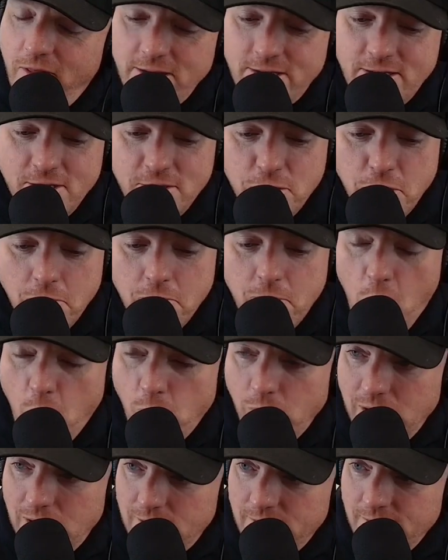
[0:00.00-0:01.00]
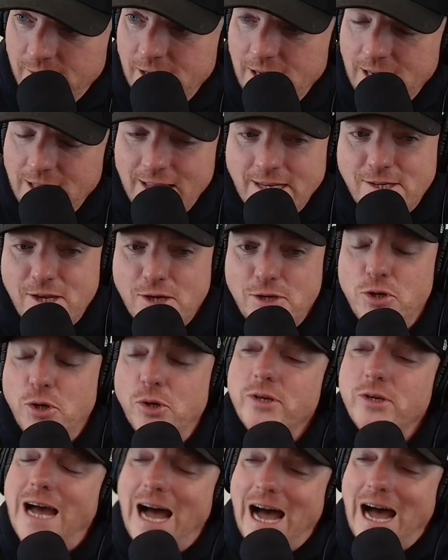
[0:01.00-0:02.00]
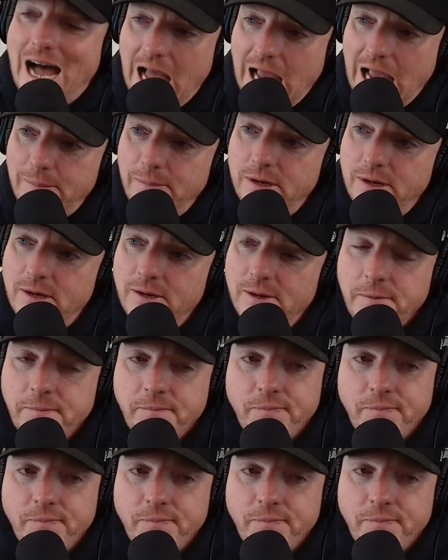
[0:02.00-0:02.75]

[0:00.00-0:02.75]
This is your moment. This is your time.